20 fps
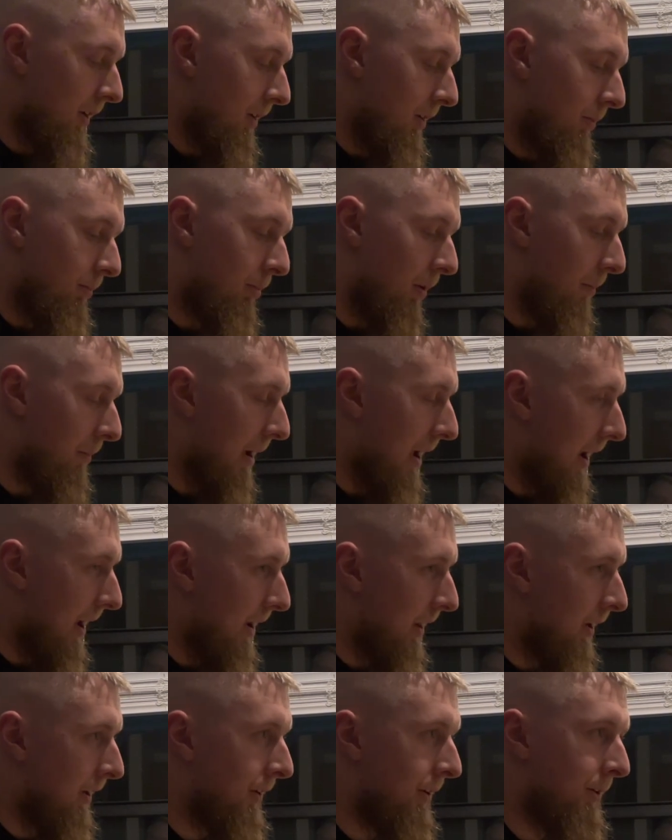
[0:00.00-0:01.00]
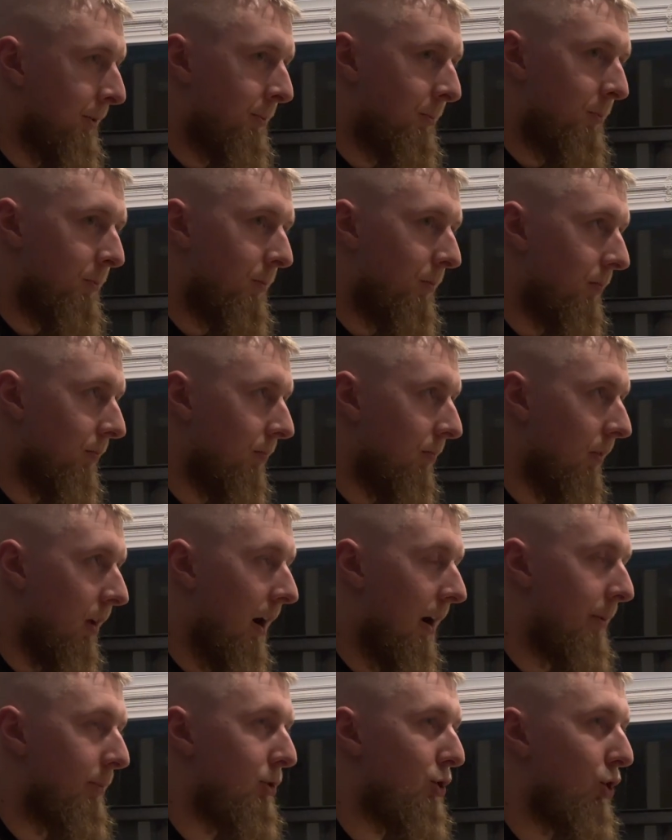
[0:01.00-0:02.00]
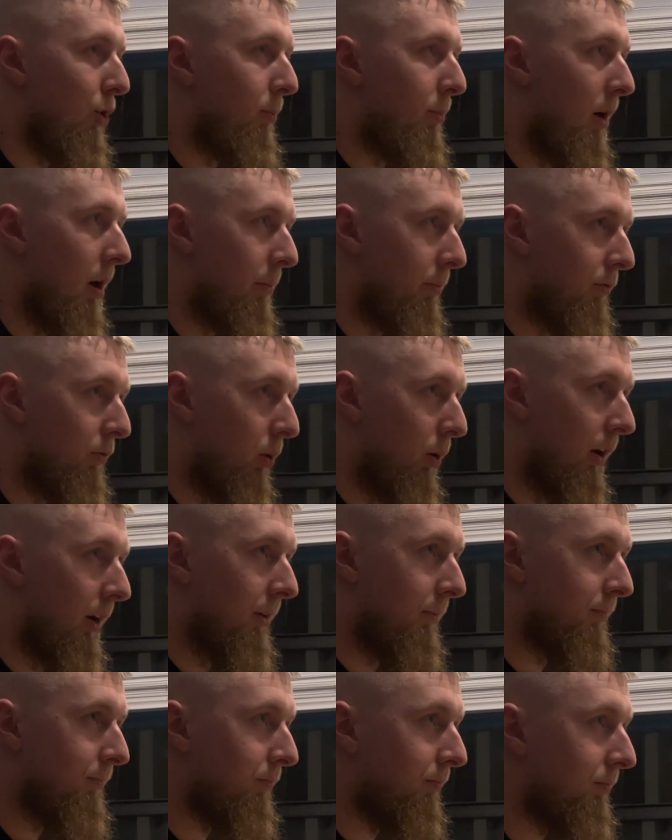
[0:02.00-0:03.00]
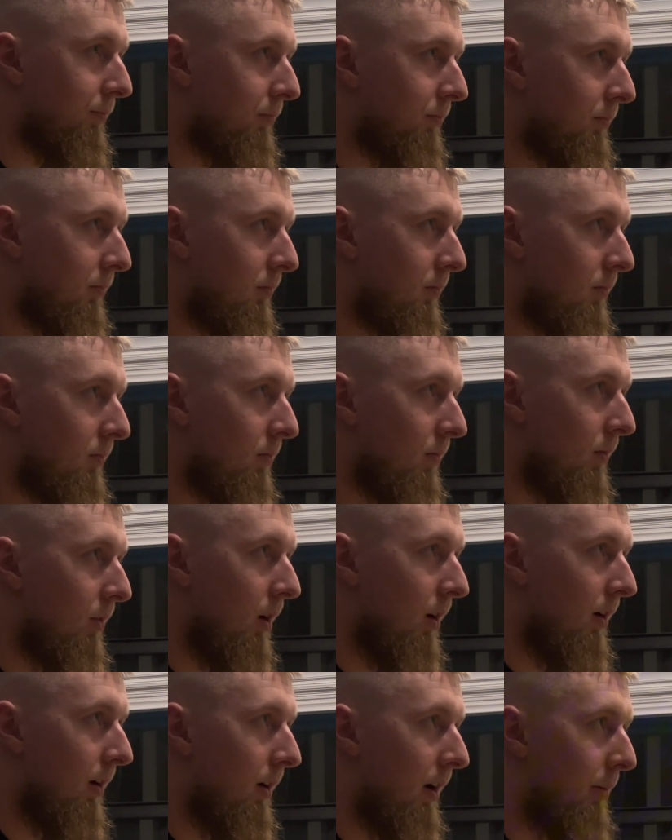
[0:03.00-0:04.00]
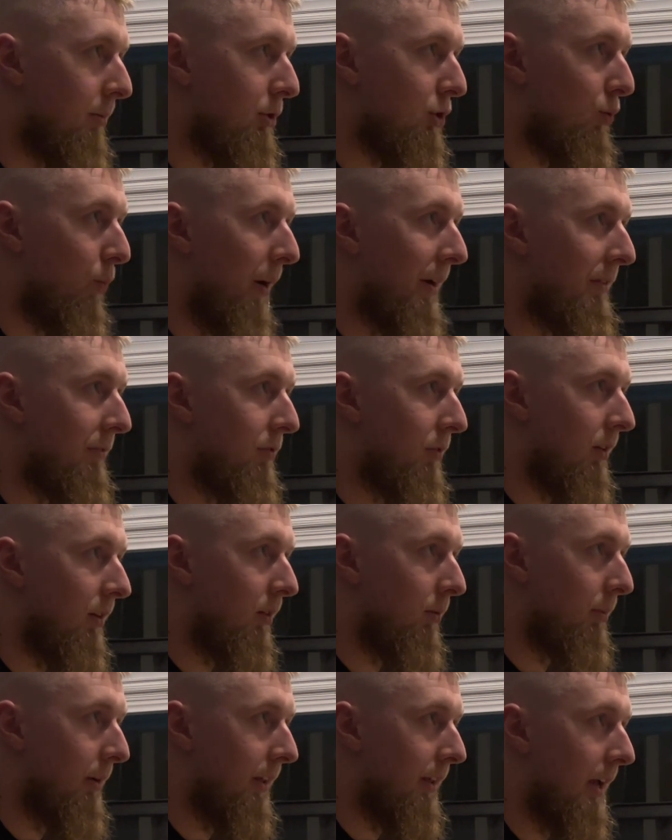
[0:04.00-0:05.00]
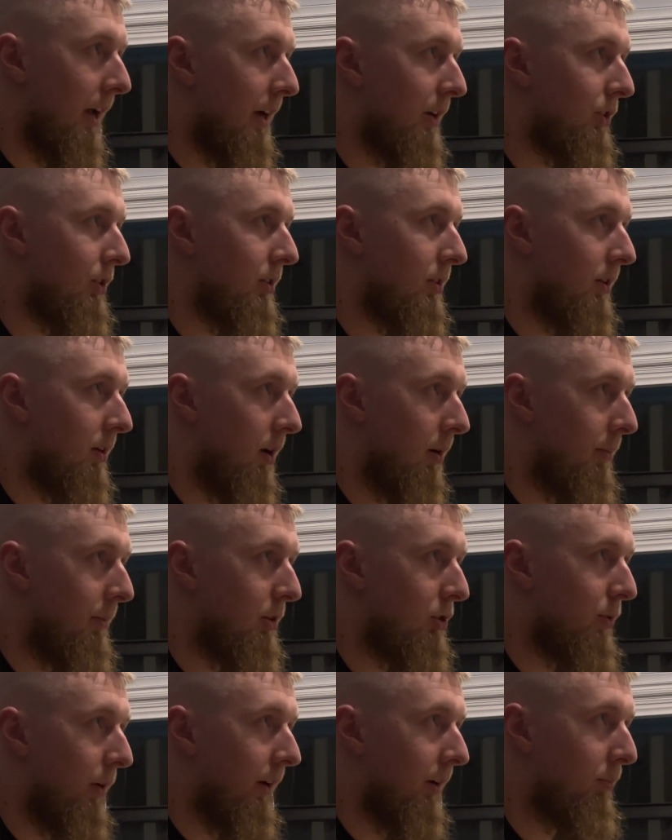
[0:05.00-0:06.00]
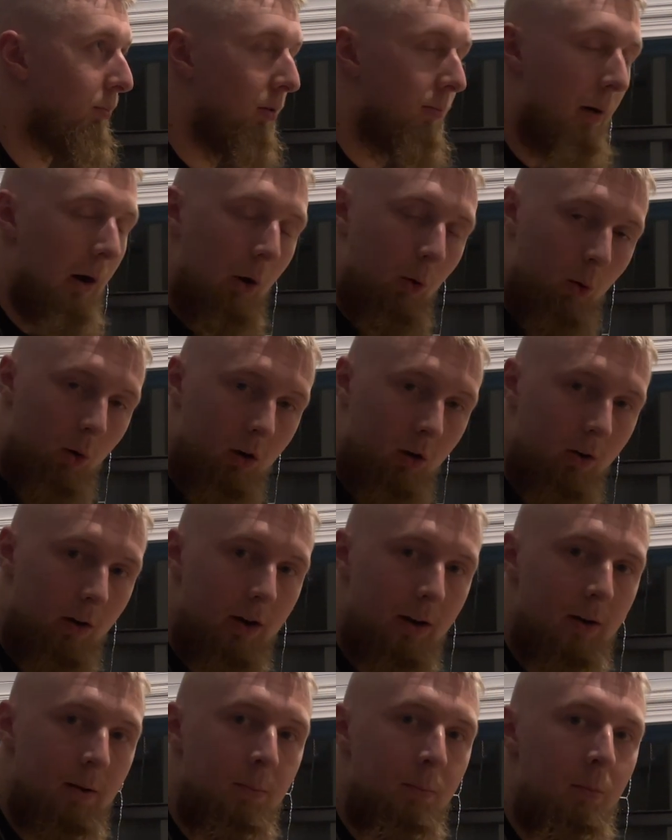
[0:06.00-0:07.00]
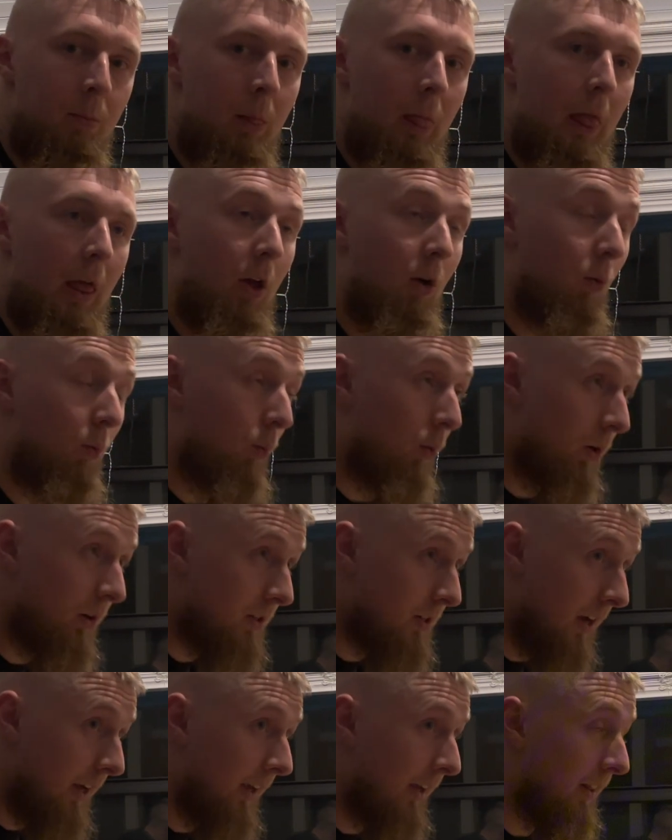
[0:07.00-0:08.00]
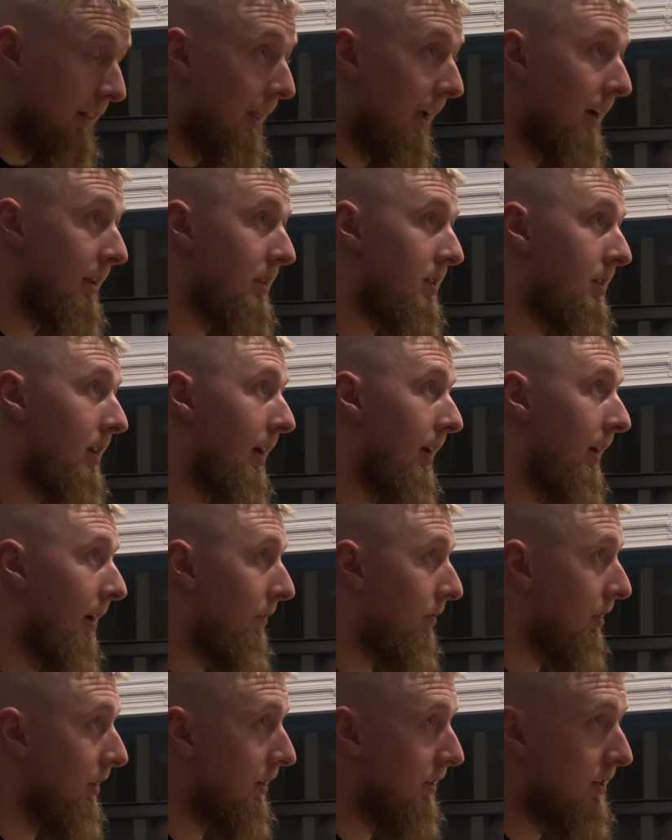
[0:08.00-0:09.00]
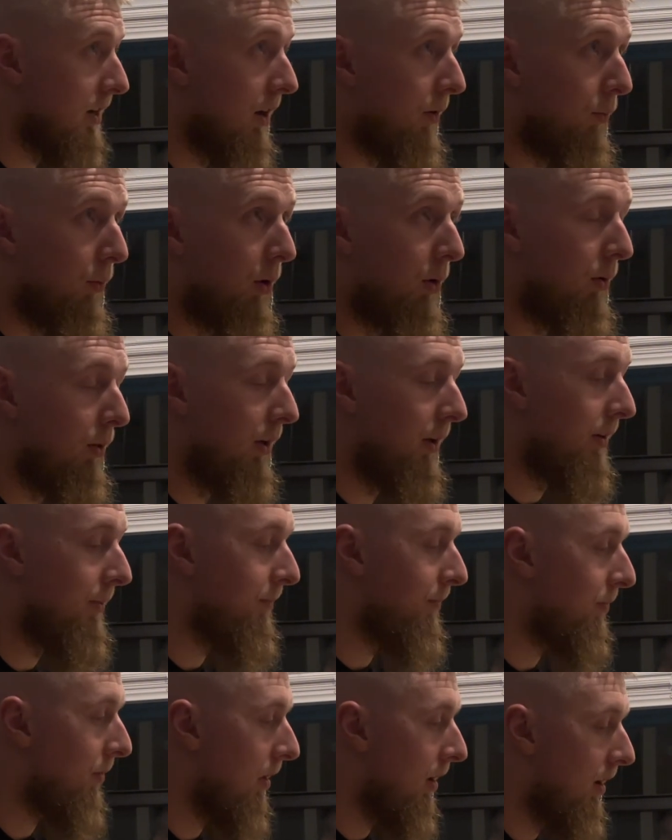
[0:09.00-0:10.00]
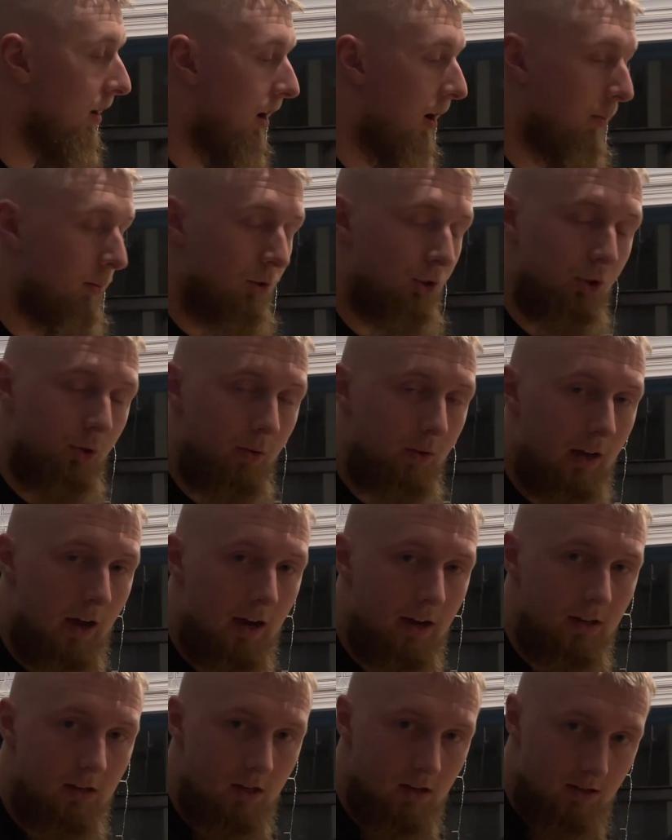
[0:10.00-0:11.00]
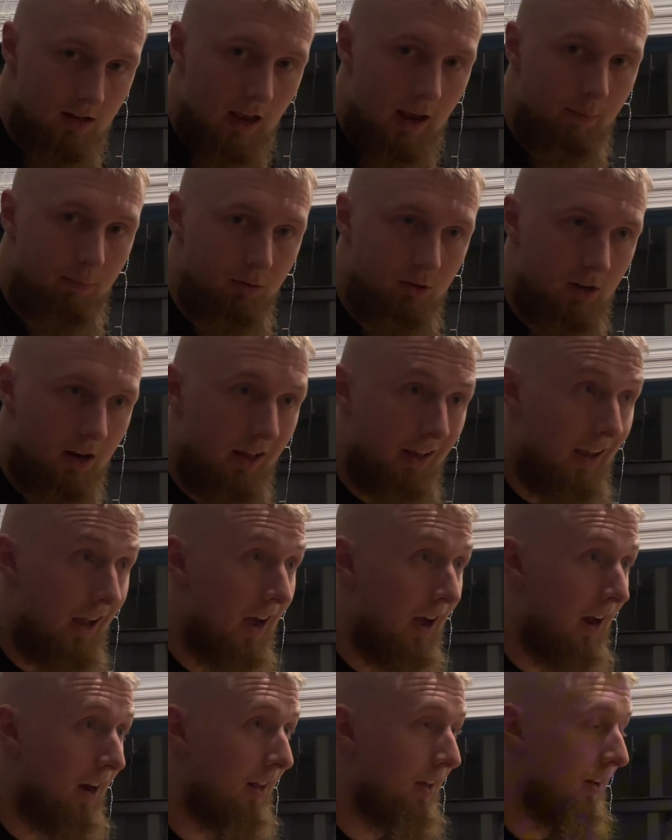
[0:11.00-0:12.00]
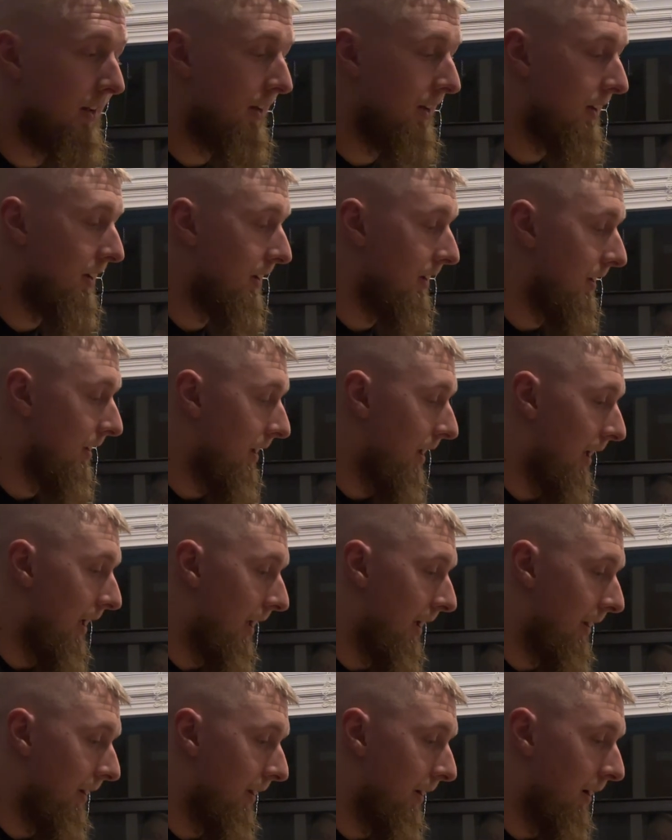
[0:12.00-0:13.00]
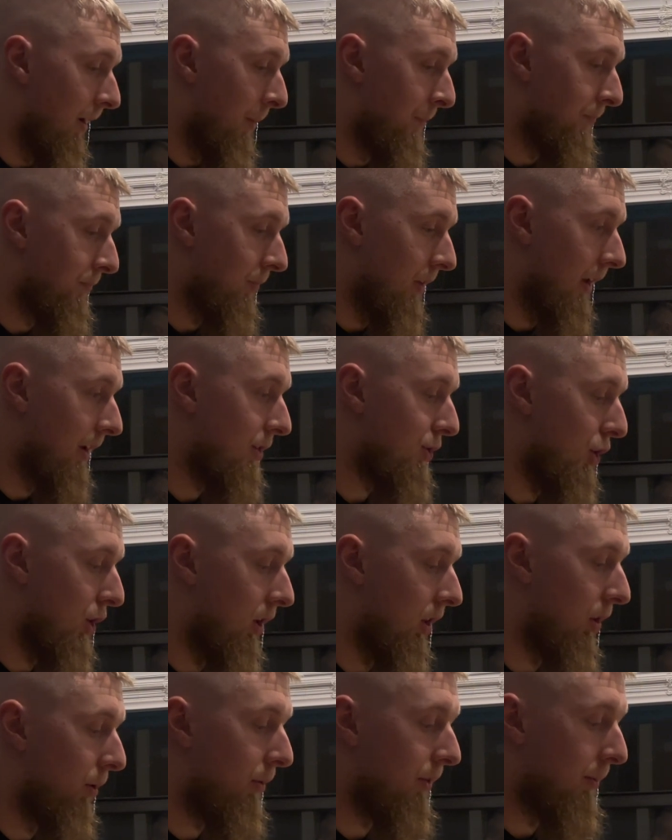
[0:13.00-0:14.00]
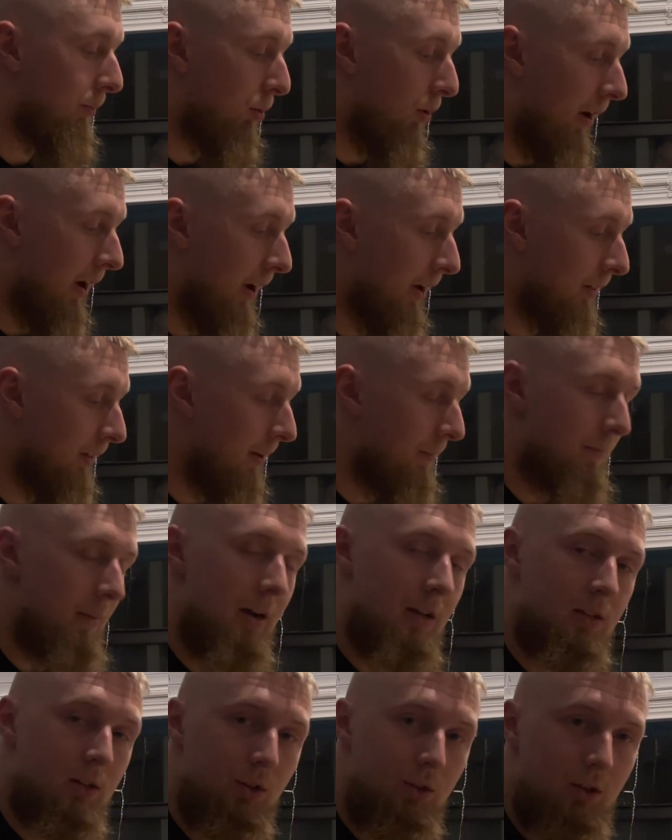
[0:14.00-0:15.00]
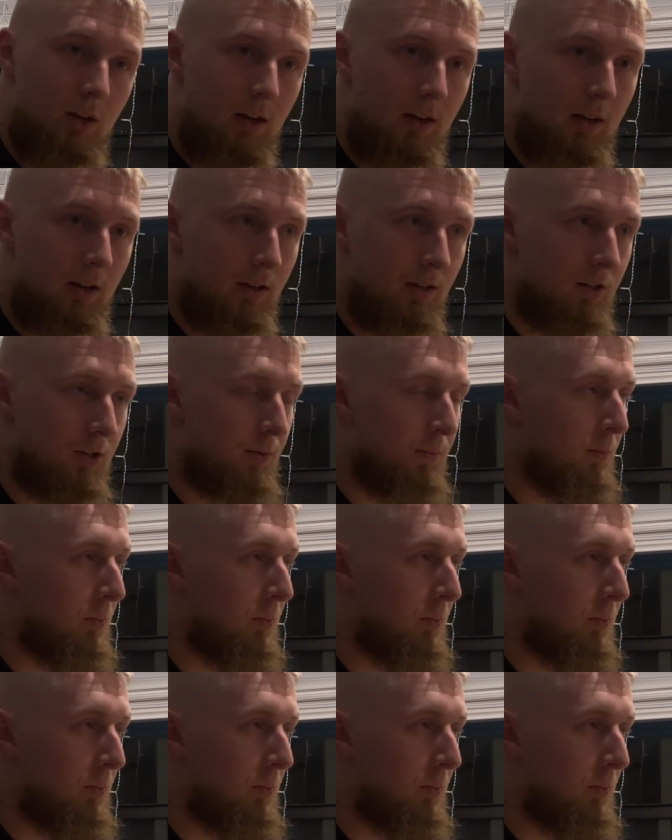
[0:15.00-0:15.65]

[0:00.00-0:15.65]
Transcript: But man, I'm so pumped for it. I'm just waiting for a little bit of cash just to come in so I can put my order in. Once I get that set and everything's out rolling, I'm gonna show you guys the samples that I got. And it is a clothing brand. The message is